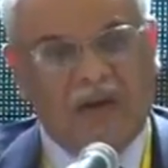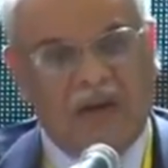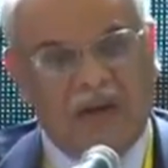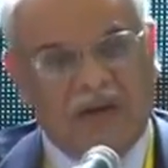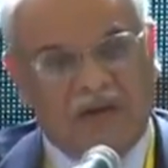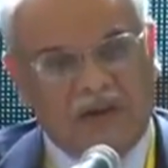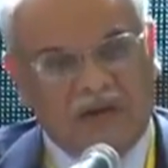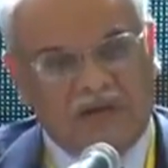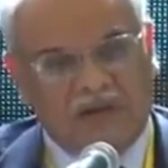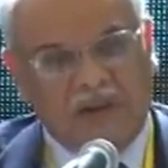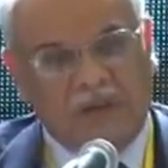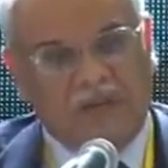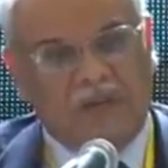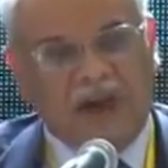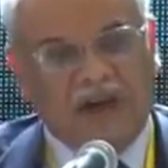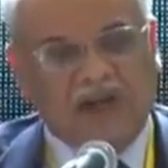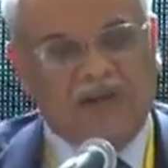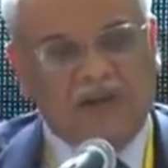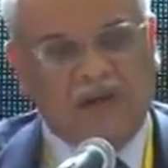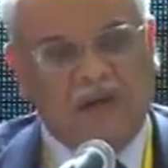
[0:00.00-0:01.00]
it is the
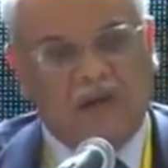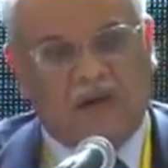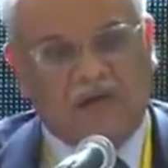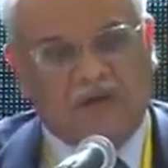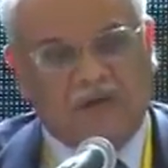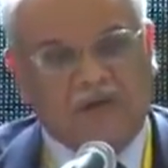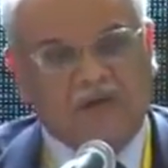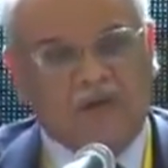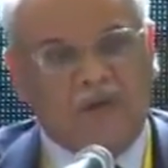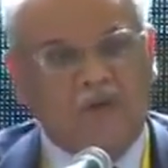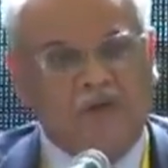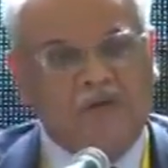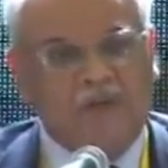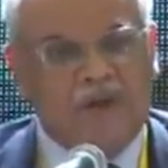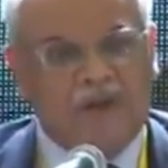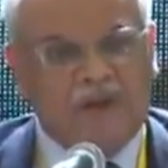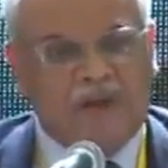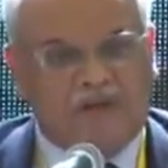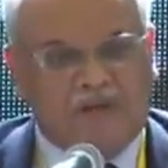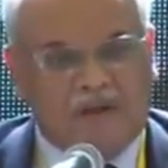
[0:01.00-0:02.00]
pattern of the
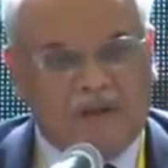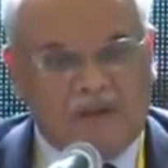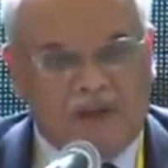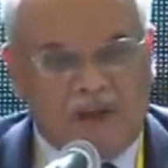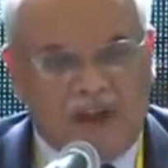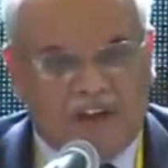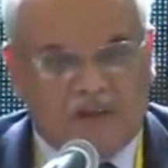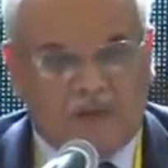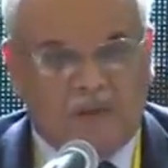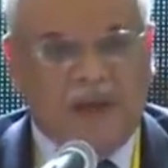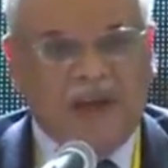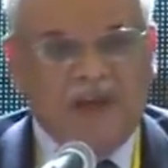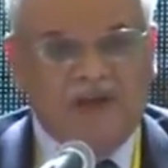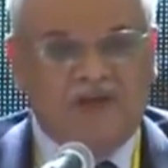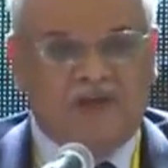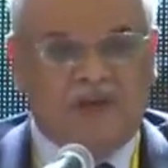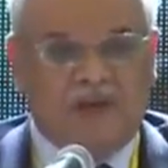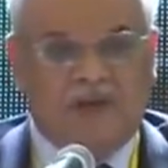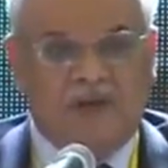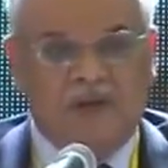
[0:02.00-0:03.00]
Soviet
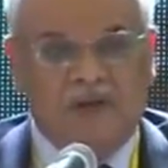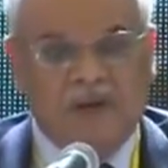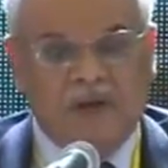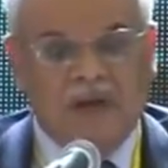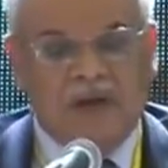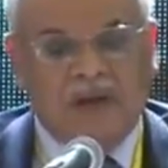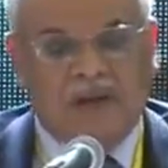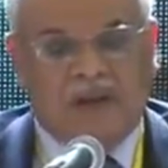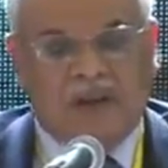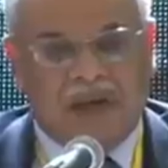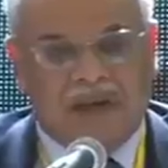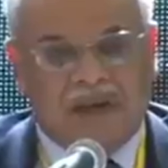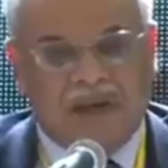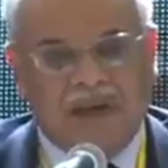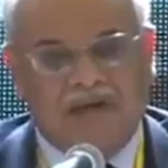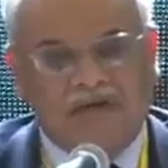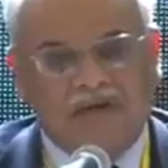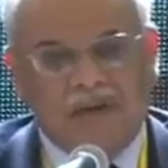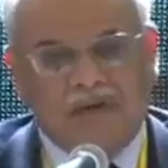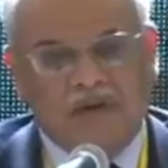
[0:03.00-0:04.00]
expansion that
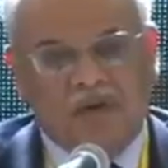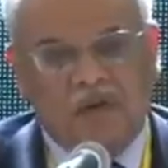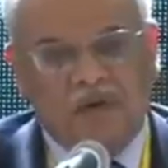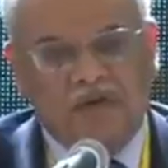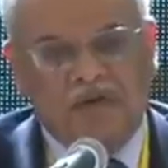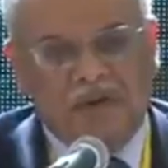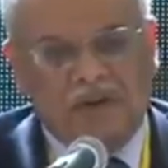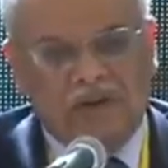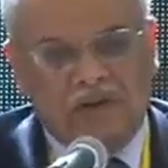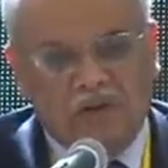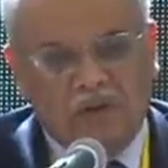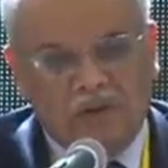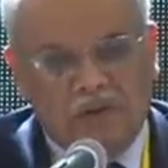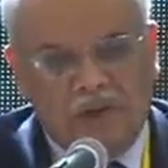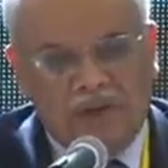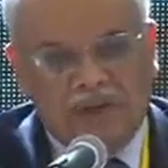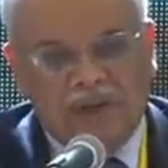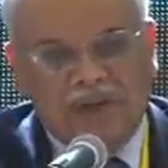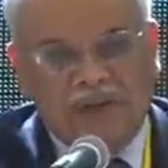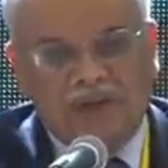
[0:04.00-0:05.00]
if the Soviet
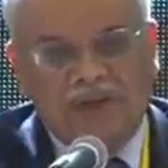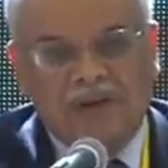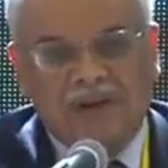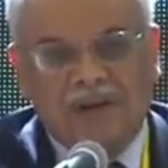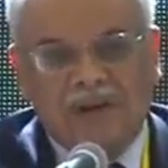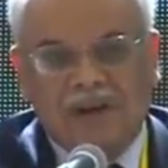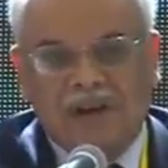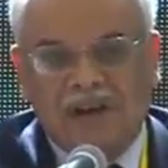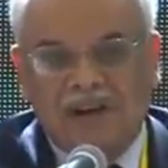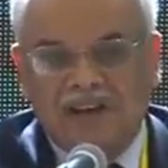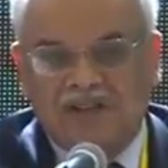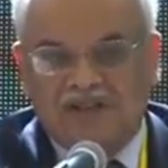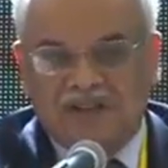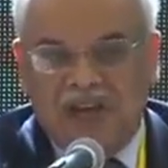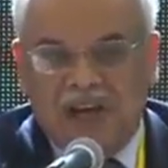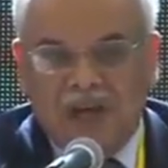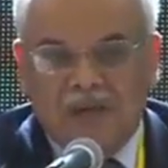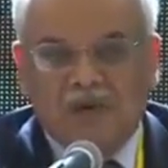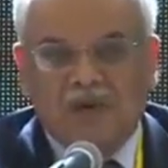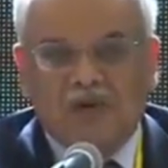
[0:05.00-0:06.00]
Union is
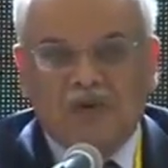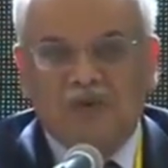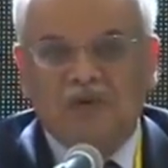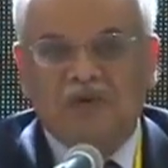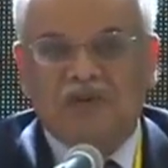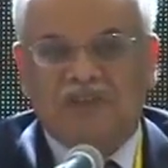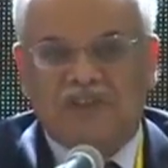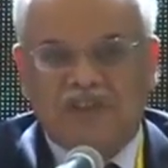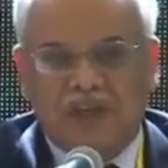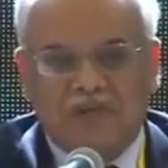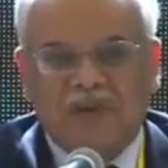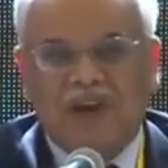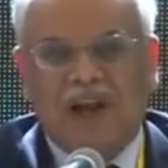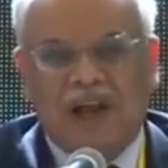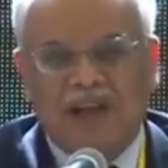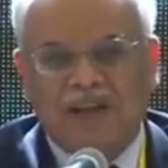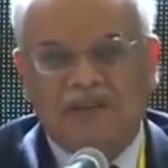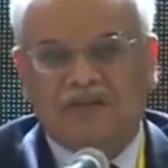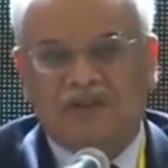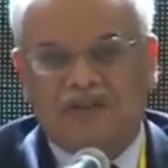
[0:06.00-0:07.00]
able to
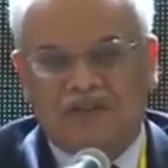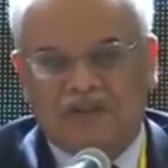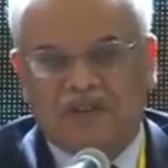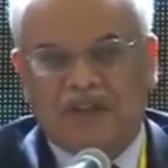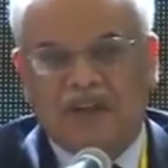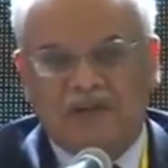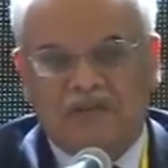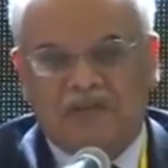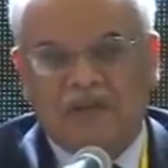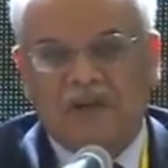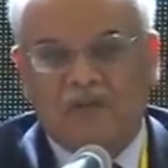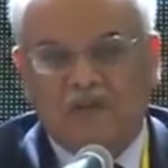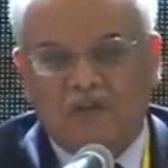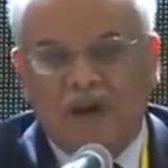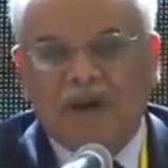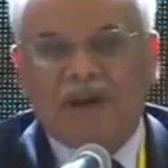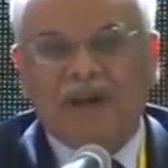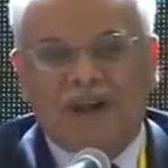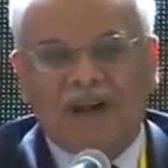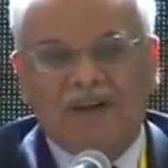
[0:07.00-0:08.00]
stabilize itself in
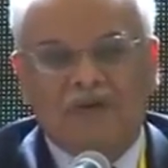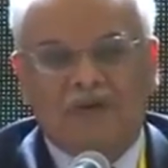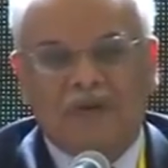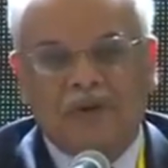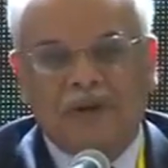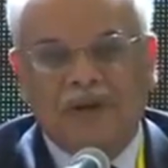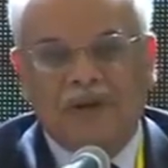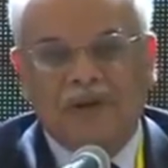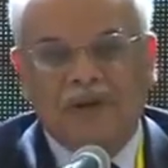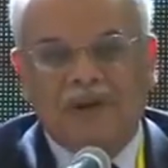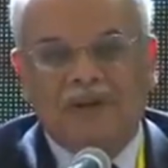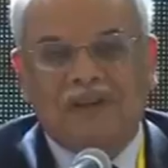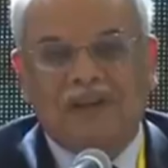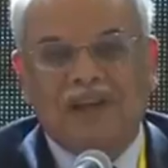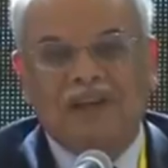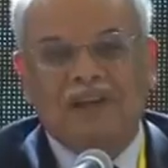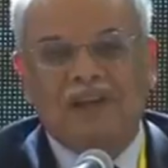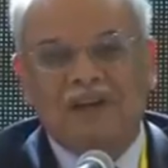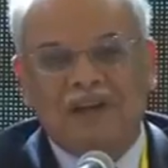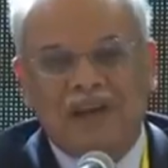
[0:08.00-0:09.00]
one country,
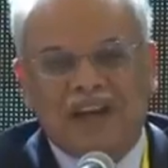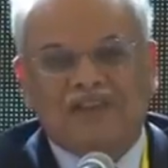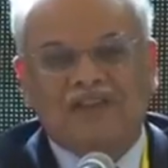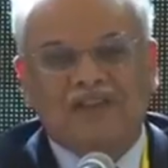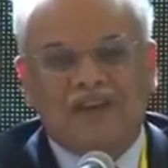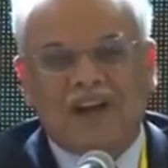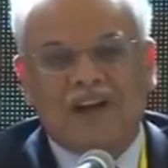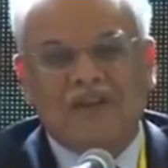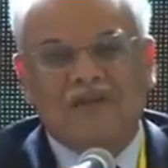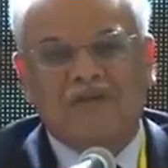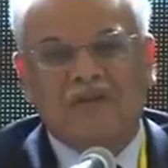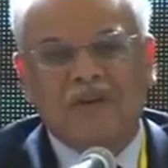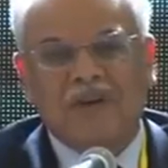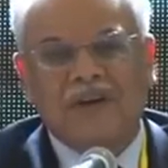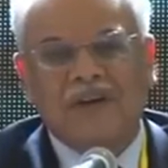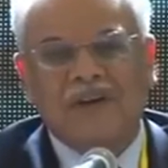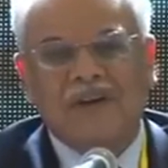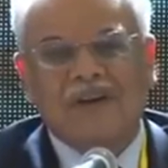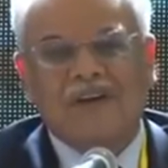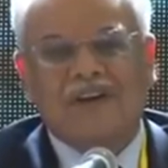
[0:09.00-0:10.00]
then the next
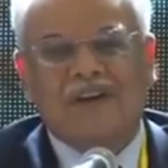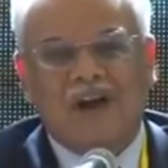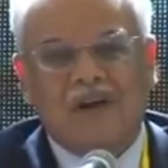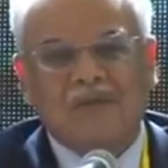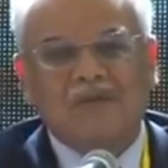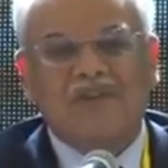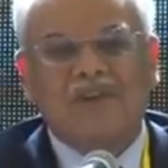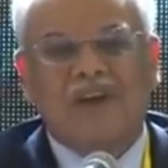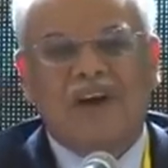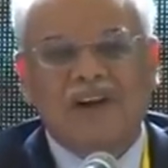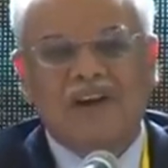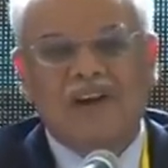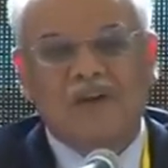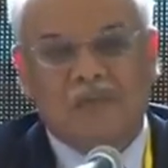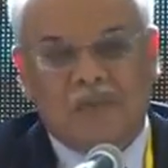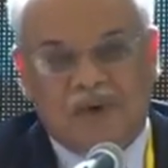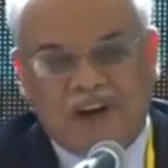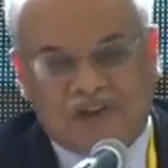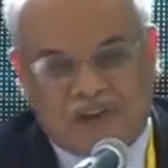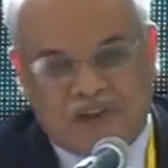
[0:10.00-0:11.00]
country comes under
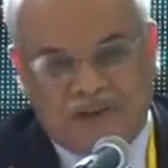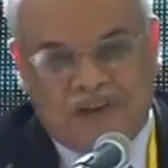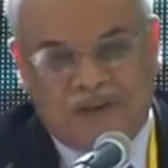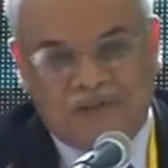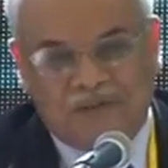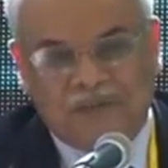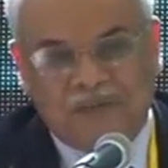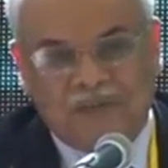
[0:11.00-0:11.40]
pressure.